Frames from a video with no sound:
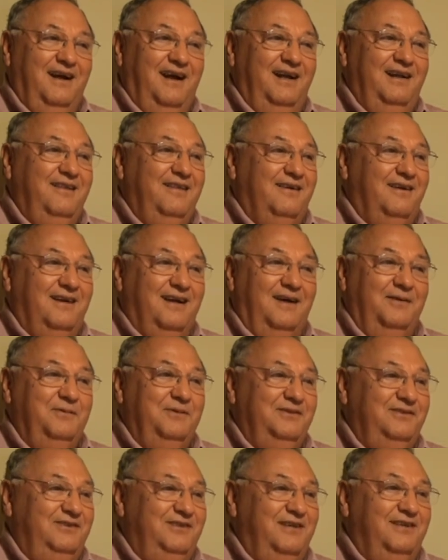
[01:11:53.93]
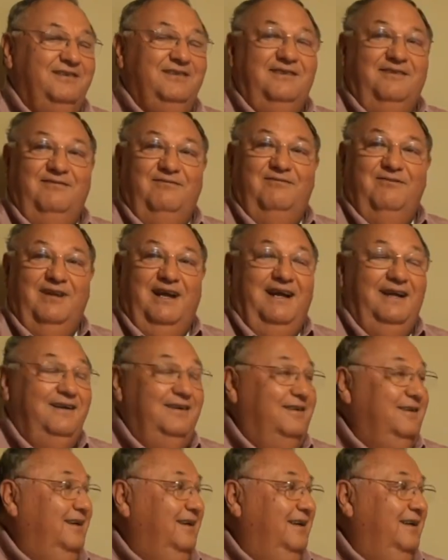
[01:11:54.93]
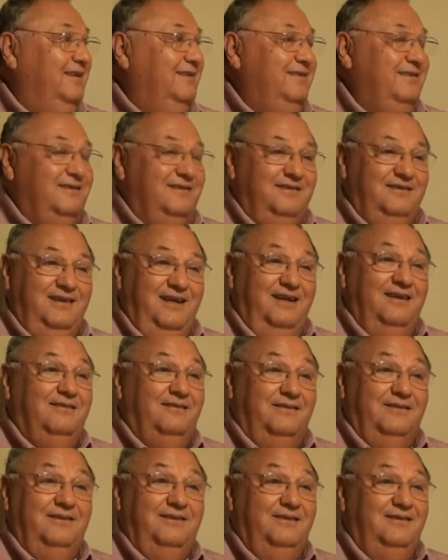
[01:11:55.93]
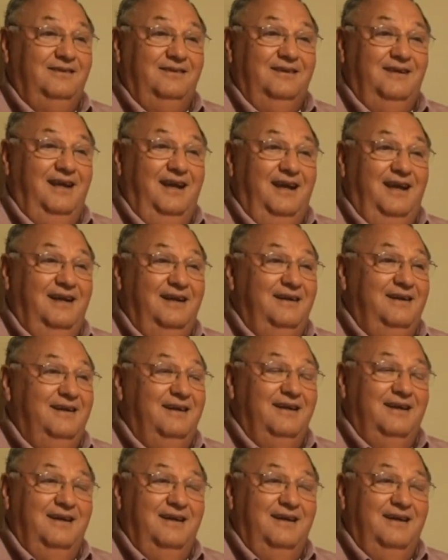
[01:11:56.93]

I thought I was just flat going to get killed, and